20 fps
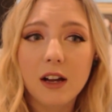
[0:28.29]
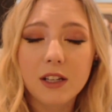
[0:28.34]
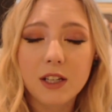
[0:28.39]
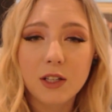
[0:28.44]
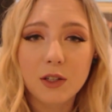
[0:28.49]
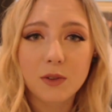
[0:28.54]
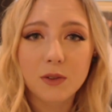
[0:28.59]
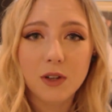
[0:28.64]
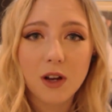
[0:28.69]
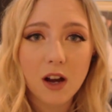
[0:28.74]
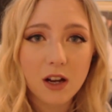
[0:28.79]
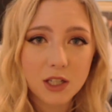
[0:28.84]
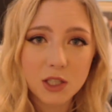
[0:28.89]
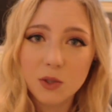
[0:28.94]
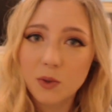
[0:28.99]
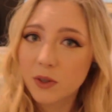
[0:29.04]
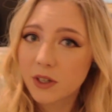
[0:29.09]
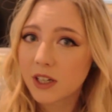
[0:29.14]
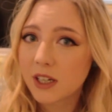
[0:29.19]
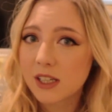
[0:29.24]
You know,
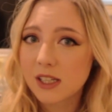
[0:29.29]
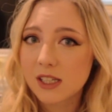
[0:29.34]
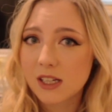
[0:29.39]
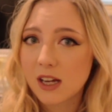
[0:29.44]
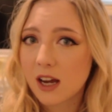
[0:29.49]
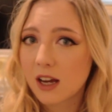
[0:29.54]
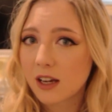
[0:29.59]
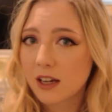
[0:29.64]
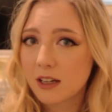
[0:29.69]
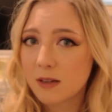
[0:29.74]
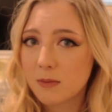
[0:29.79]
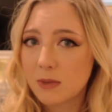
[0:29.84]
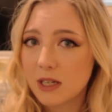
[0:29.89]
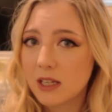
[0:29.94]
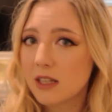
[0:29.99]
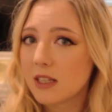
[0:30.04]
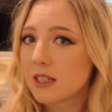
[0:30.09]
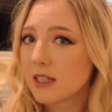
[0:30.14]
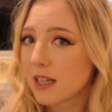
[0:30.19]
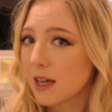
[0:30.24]
contouring is not going to be
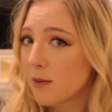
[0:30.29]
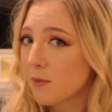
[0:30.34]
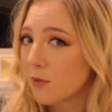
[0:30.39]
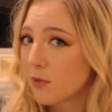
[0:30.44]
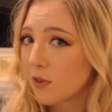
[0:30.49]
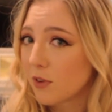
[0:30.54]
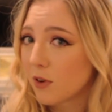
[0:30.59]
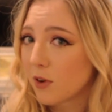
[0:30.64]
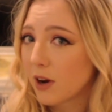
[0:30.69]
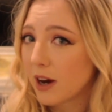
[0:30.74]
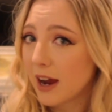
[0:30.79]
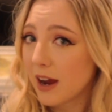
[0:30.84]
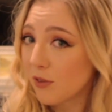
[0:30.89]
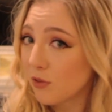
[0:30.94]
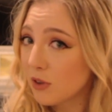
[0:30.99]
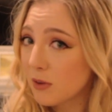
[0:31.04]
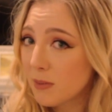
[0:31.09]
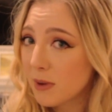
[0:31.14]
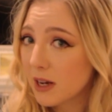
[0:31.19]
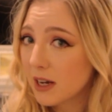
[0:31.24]
the same for
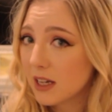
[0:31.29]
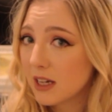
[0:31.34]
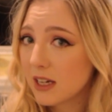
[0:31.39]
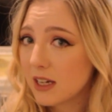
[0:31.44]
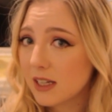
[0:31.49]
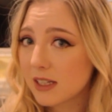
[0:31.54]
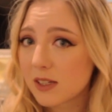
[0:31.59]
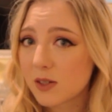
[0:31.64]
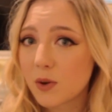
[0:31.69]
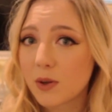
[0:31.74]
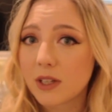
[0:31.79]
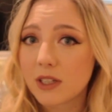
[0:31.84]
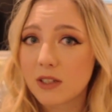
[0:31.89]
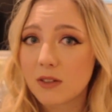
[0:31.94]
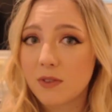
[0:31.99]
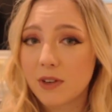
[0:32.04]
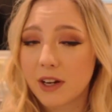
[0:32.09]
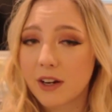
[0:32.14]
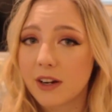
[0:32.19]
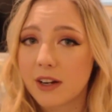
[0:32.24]
everybody. It's going to
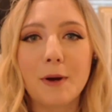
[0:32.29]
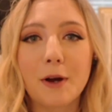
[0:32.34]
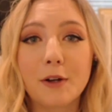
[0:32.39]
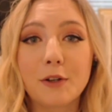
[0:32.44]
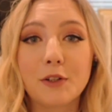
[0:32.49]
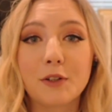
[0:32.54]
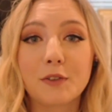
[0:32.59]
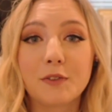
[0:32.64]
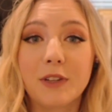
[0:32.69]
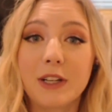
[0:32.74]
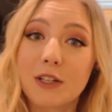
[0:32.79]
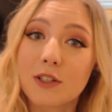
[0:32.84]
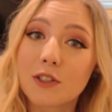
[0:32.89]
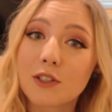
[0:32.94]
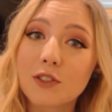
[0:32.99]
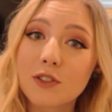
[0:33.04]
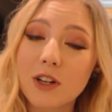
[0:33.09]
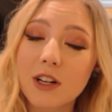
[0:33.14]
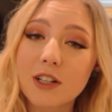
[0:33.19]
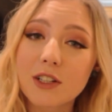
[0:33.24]
vary on your facial
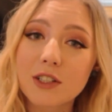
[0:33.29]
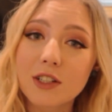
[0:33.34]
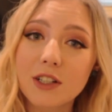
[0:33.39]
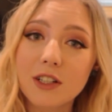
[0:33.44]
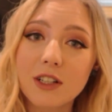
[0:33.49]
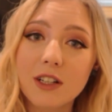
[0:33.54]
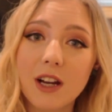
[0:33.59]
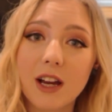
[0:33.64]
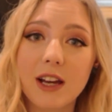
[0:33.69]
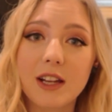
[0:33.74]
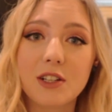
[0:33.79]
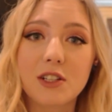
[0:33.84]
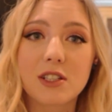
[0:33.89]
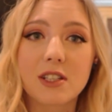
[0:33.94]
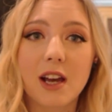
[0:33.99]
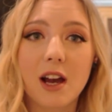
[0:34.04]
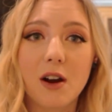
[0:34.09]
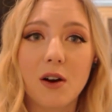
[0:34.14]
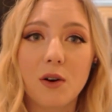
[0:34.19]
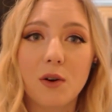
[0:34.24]
structure and just
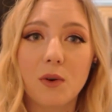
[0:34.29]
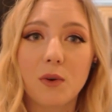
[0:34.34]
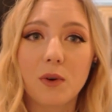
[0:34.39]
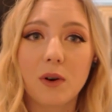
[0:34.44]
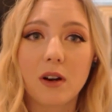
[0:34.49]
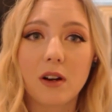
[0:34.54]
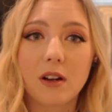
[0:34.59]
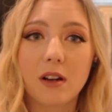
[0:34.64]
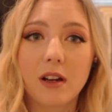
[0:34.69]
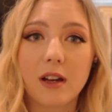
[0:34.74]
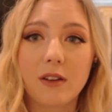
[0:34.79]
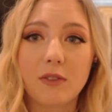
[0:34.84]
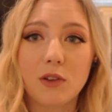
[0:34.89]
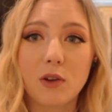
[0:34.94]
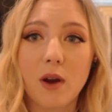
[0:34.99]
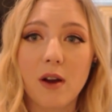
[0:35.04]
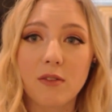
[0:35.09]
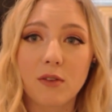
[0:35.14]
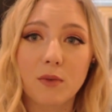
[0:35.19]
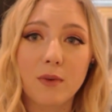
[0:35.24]
how, if you
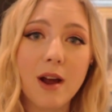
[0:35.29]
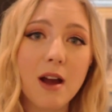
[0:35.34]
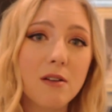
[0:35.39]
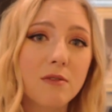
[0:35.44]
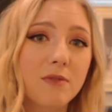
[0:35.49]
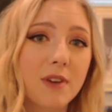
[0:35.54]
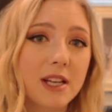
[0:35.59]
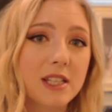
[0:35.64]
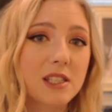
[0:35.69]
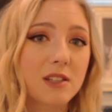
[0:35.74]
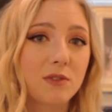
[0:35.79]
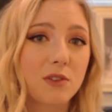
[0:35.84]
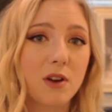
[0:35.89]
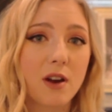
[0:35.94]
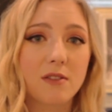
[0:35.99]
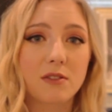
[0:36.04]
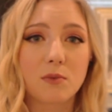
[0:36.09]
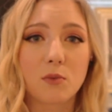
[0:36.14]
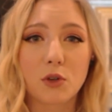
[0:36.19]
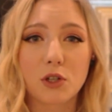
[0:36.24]
have a round face, if you
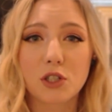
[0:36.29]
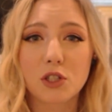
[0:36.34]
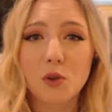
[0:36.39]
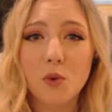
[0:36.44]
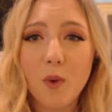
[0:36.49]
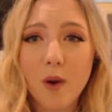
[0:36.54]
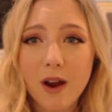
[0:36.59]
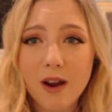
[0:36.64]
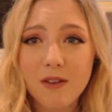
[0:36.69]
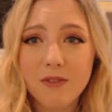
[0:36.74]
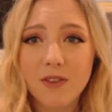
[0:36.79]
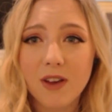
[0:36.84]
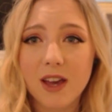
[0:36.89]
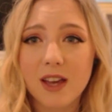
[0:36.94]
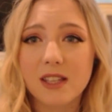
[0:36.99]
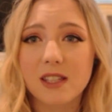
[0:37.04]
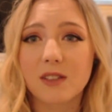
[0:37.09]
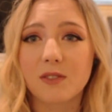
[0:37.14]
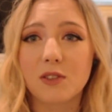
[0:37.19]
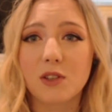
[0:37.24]
have a more square
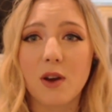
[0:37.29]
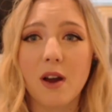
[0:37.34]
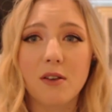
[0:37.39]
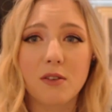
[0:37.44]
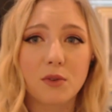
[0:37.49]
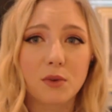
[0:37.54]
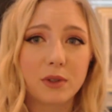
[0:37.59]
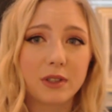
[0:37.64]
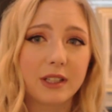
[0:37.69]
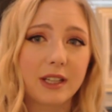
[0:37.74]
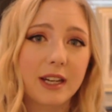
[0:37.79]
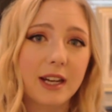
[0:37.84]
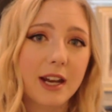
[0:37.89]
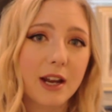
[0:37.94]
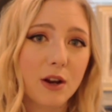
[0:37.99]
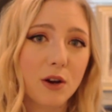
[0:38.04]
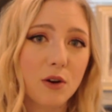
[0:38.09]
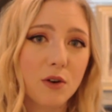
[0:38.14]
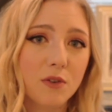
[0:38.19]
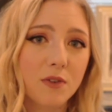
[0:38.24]
face, if you have a really
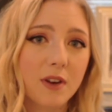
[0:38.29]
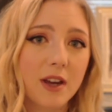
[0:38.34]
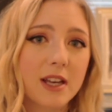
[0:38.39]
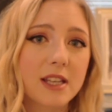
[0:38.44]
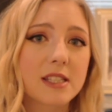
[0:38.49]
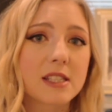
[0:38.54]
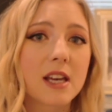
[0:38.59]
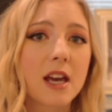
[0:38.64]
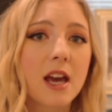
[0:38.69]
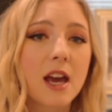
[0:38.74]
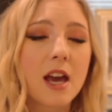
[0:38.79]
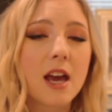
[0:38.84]
narrow face.